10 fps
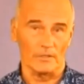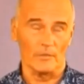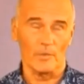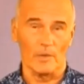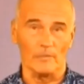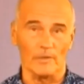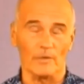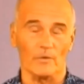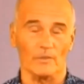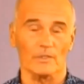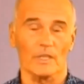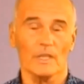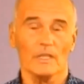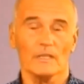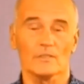And the primary course
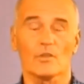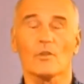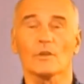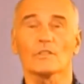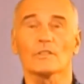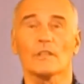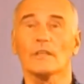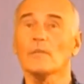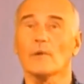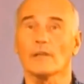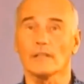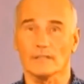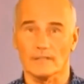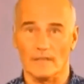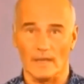is a course that anybody
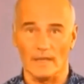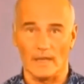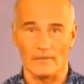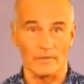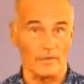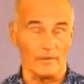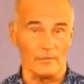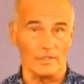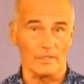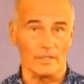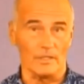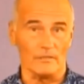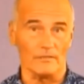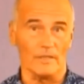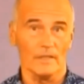can take after they've
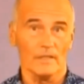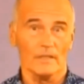received